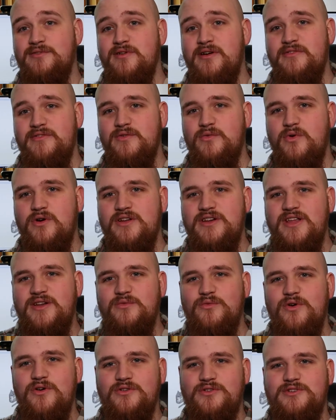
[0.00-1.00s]
everyone
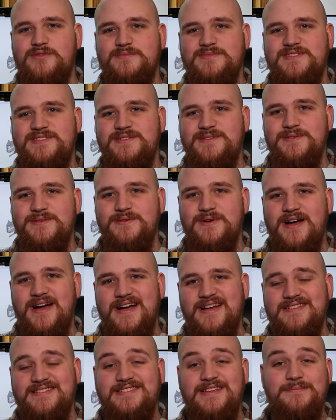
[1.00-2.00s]
and welcome
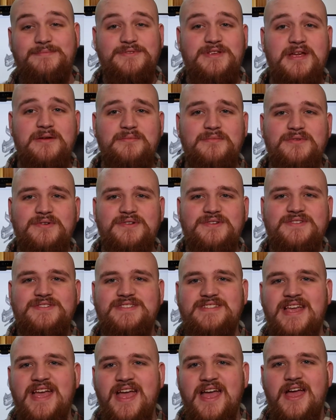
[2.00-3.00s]
to
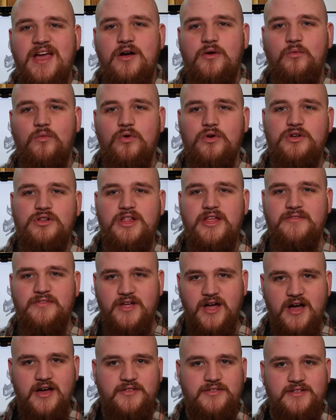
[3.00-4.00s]
September's Warglaive
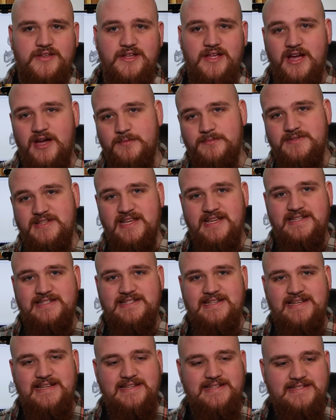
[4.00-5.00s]
Gothic
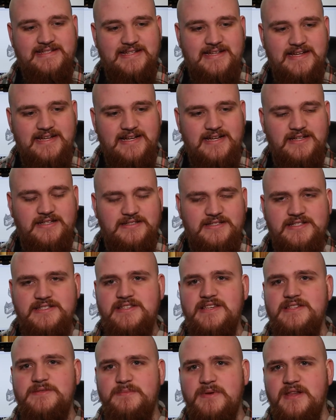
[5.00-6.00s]
update. And this
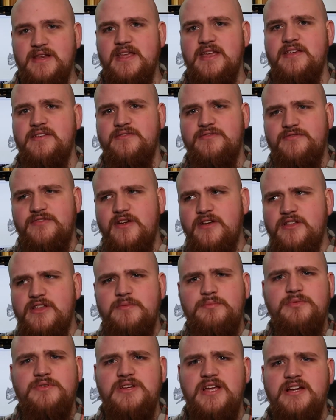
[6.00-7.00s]
has been a
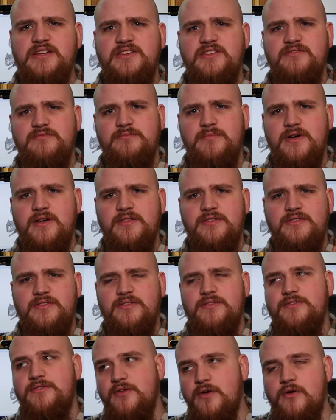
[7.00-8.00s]
fairly productive month,
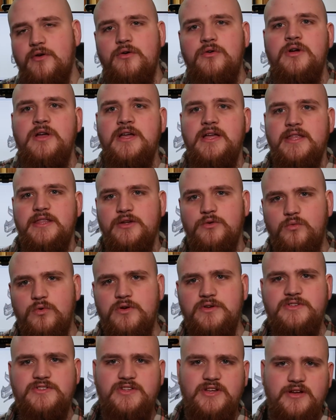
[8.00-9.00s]
though there
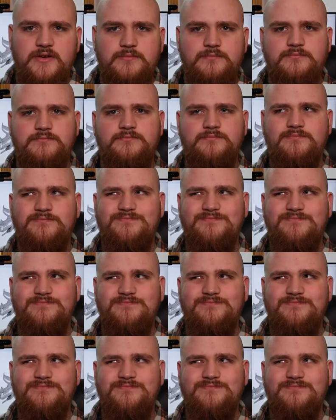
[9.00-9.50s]
were some,